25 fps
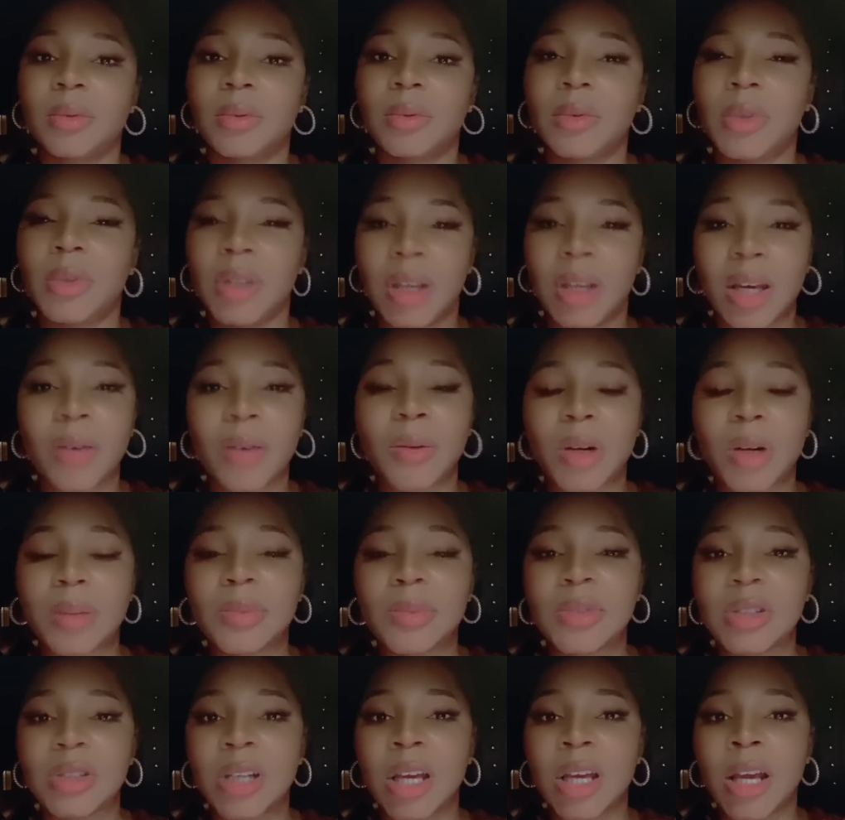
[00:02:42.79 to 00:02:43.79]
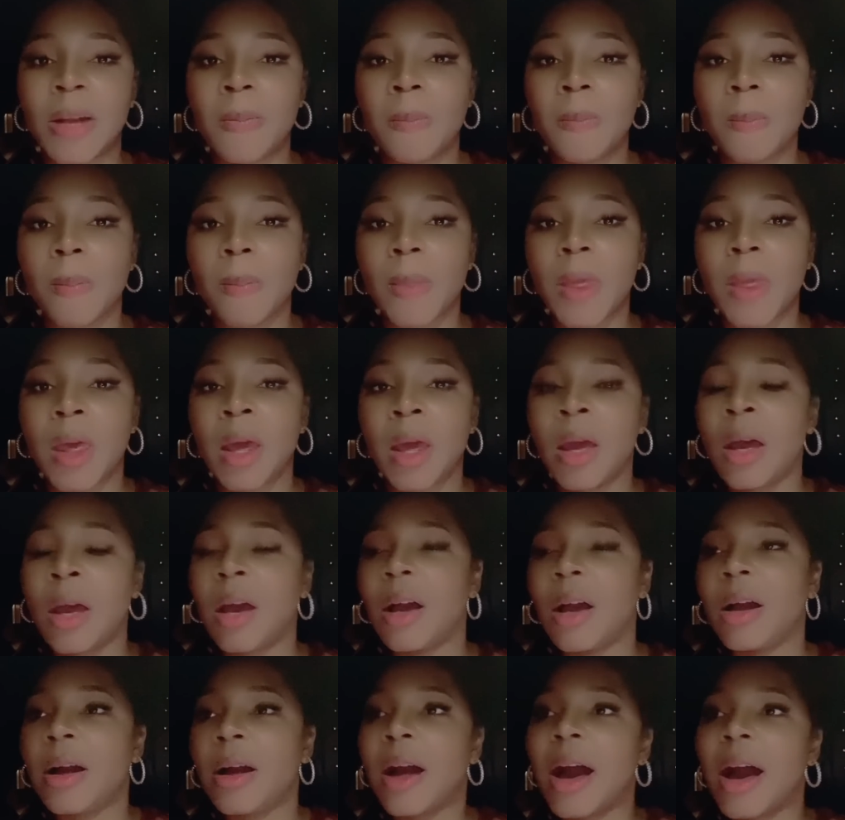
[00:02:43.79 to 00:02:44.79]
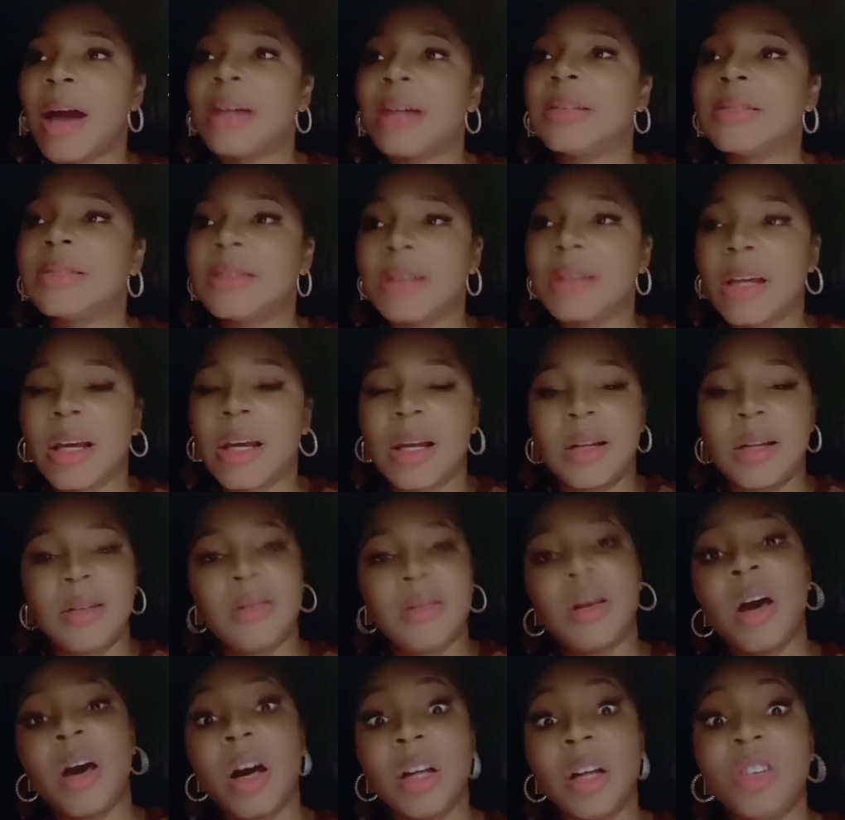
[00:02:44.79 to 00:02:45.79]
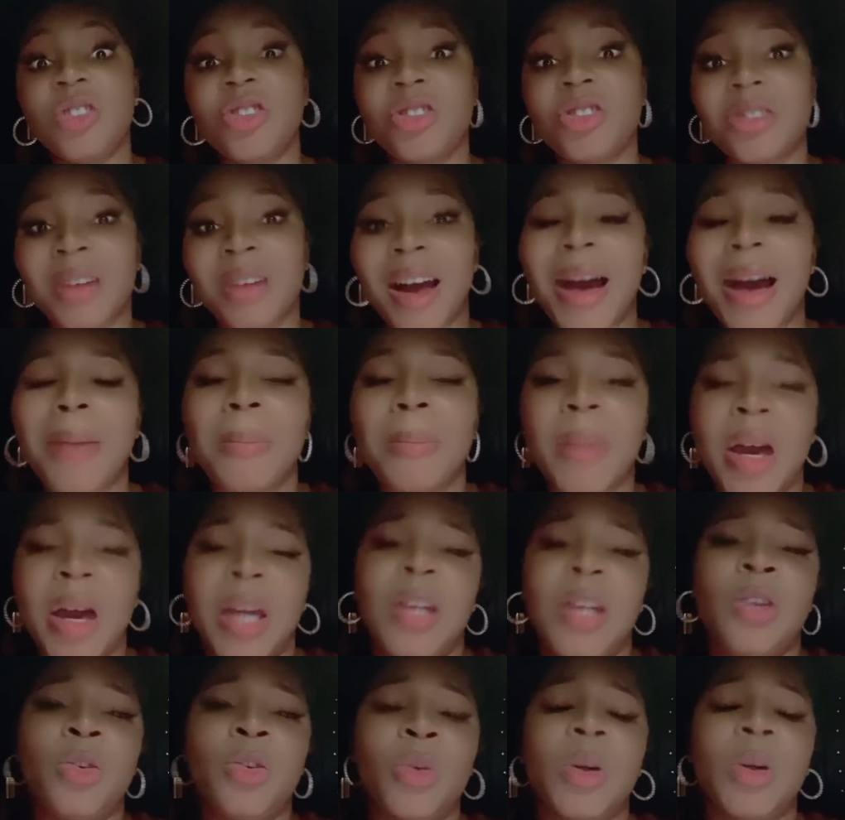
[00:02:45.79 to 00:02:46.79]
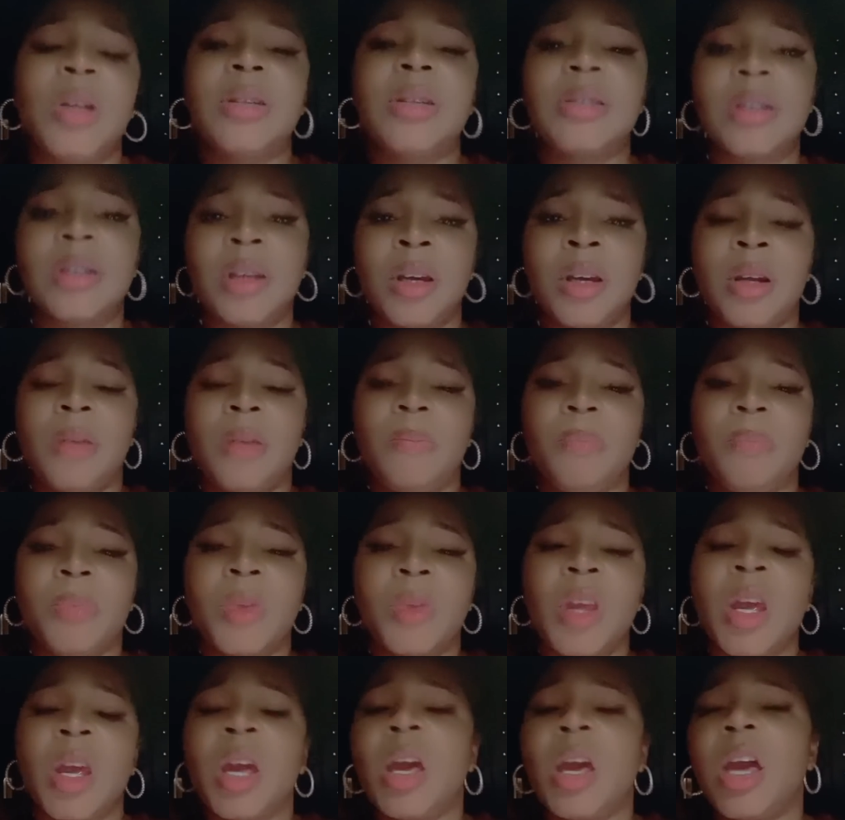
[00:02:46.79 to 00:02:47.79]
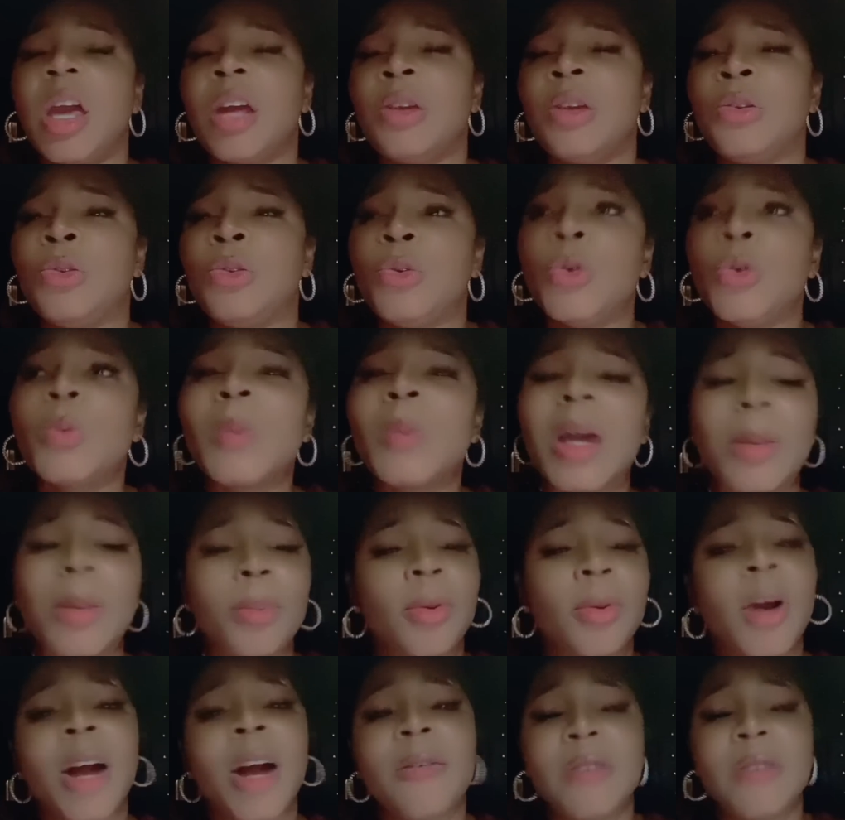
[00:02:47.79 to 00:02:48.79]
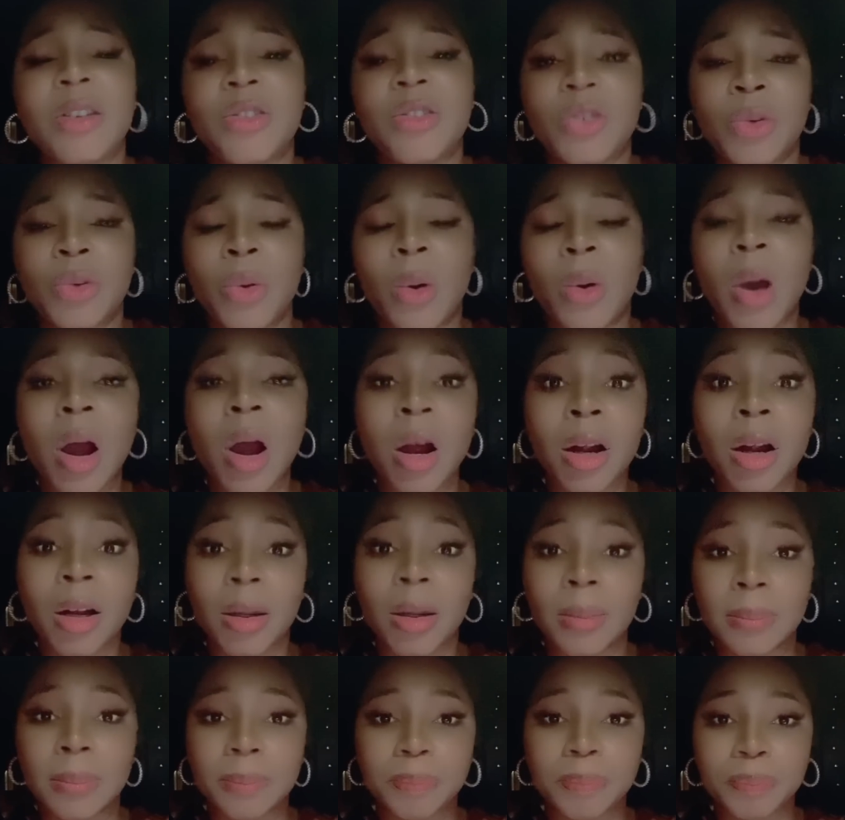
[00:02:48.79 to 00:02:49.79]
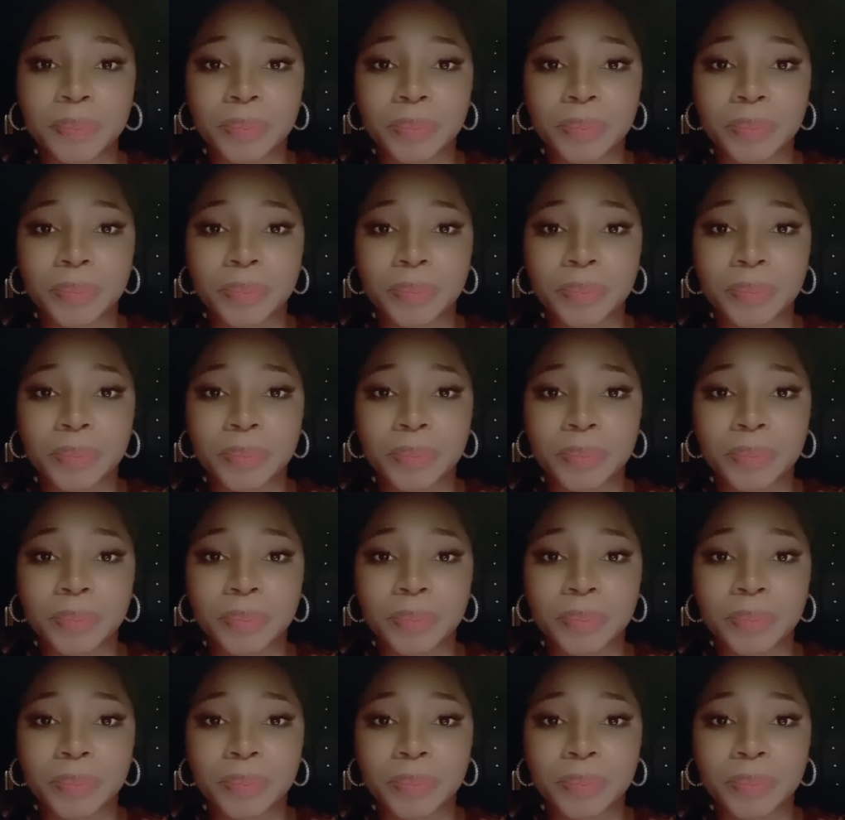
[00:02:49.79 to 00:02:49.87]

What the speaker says: You get what I'm saying? God said, touch not my anointed and do my prophets no harm.